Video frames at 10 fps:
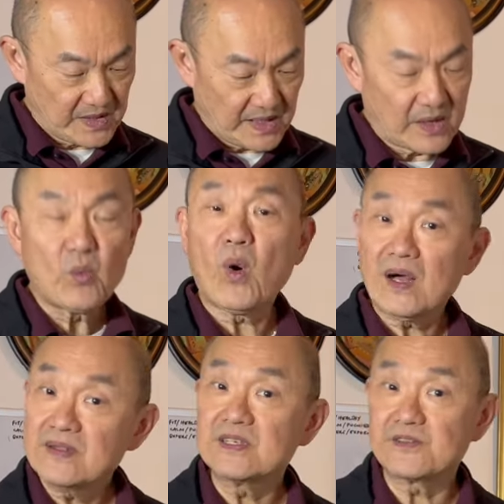And while
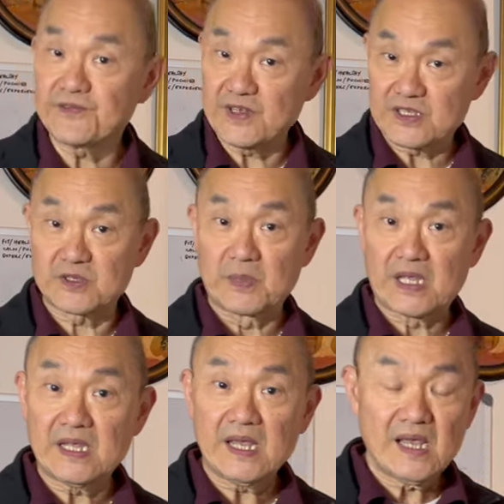this fits
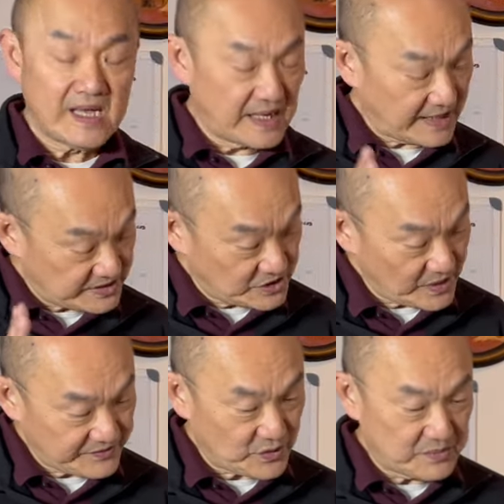me, I do
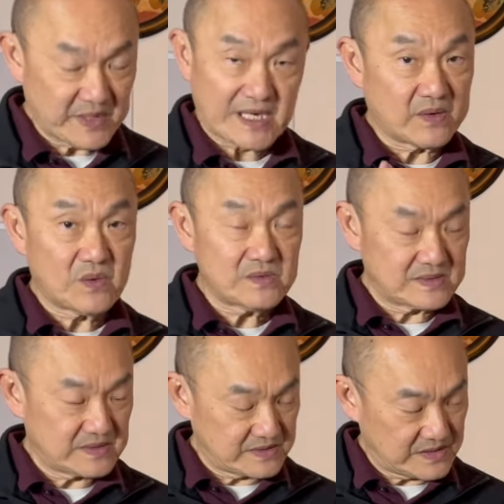have to admit,
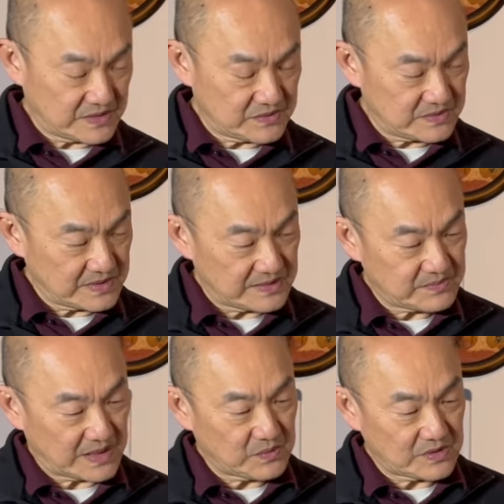
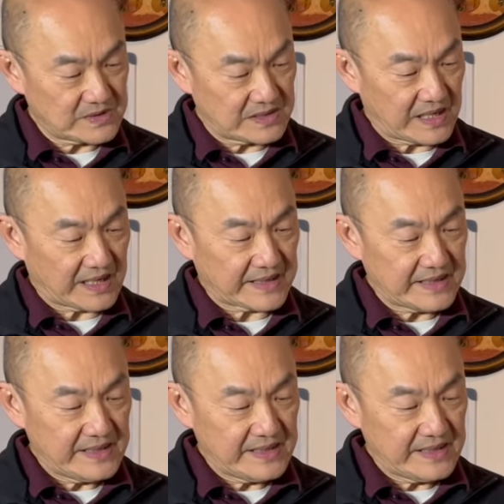I won't lie,